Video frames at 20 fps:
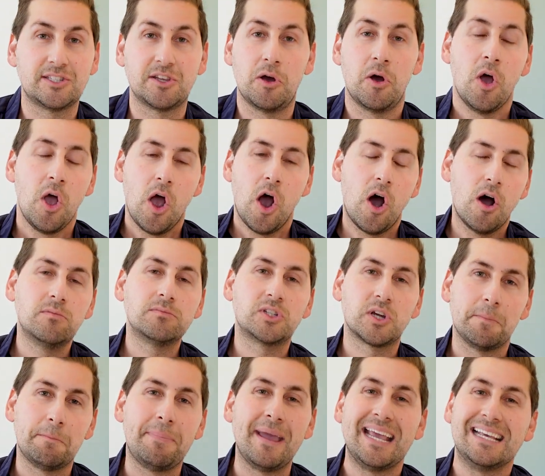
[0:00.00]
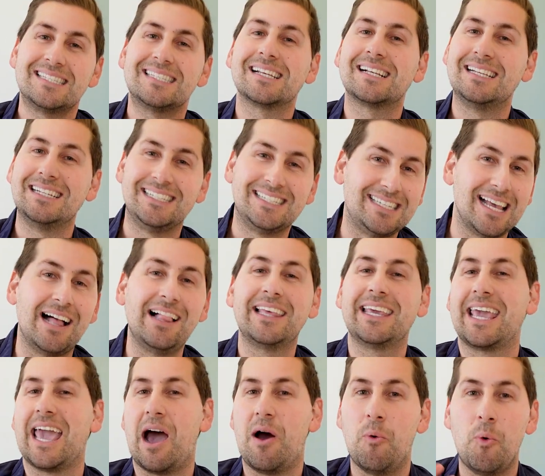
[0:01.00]
So homes are basically
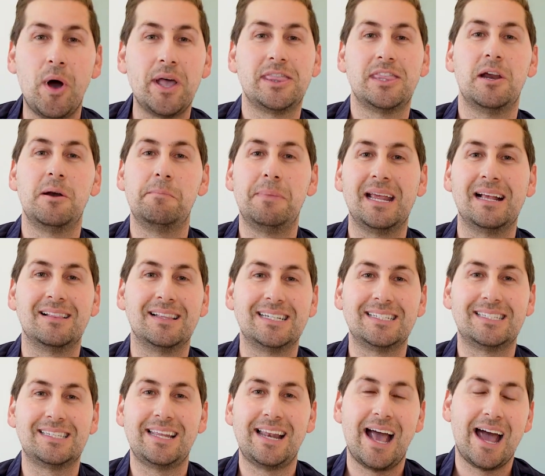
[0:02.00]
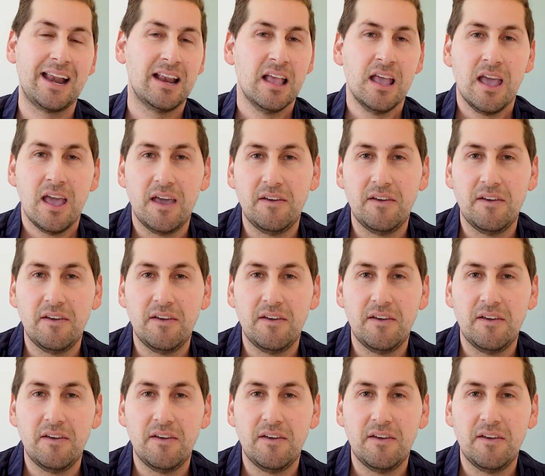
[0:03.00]
selling at what they're being listed at.